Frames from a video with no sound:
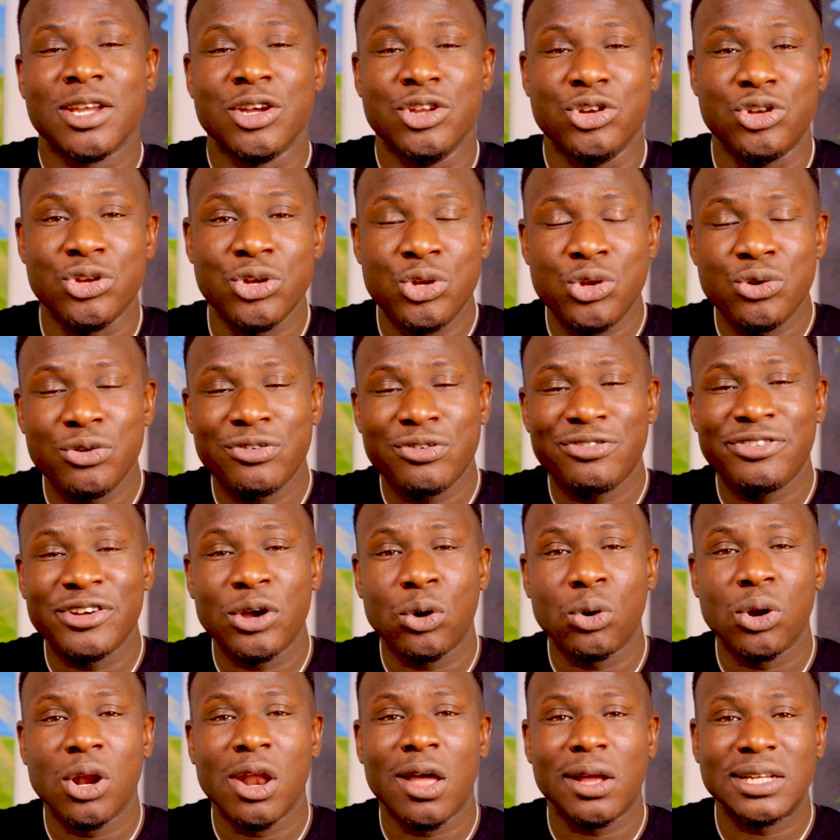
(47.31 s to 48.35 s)
Do you
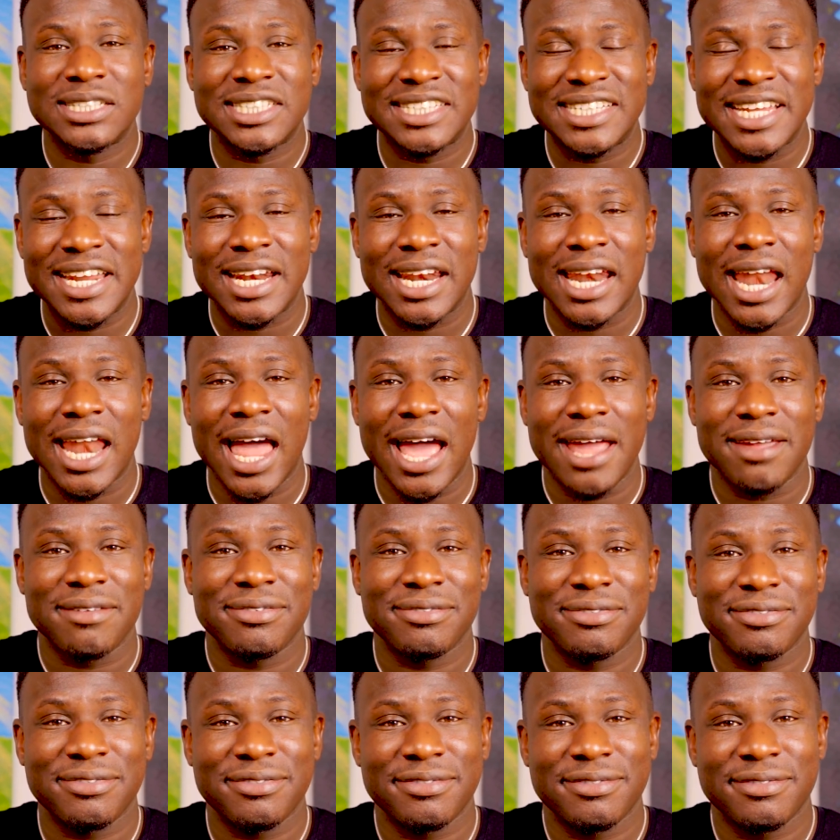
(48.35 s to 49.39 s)
feel lost in
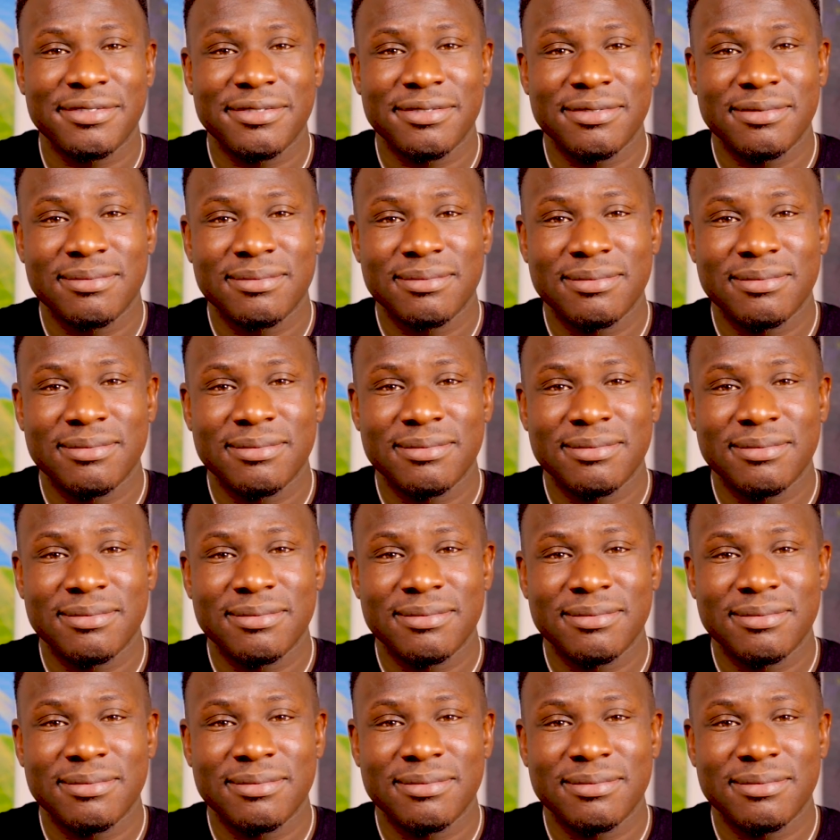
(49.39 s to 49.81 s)
life?